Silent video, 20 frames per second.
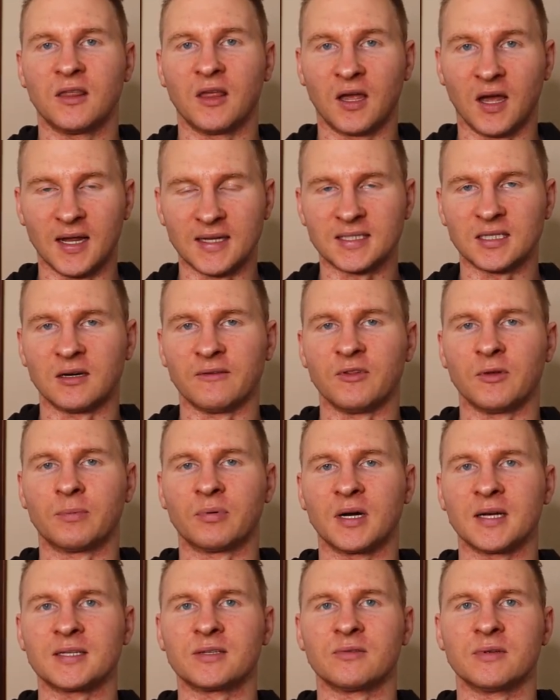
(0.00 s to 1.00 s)
content of the
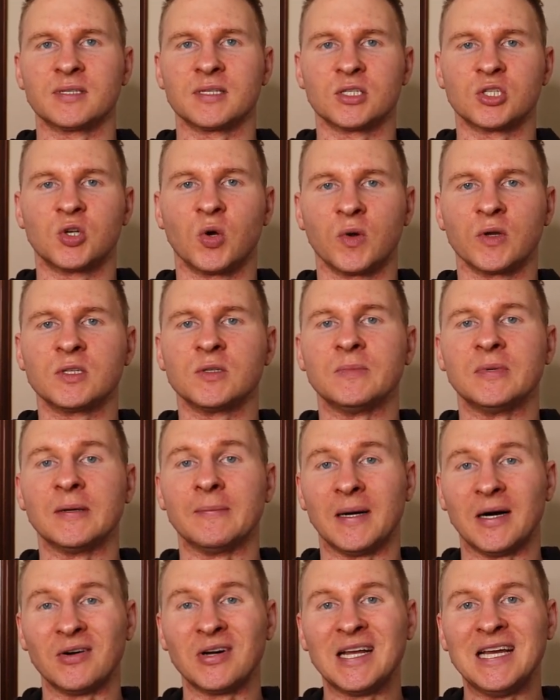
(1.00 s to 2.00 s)
press release is going to
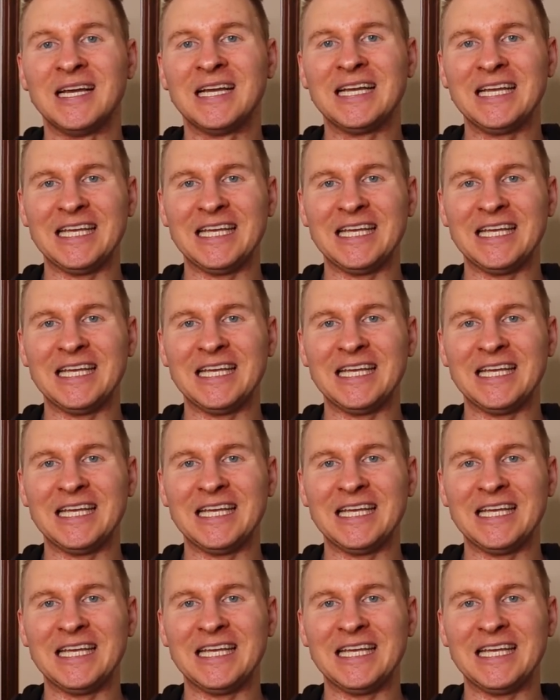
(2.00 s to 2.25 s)
be about,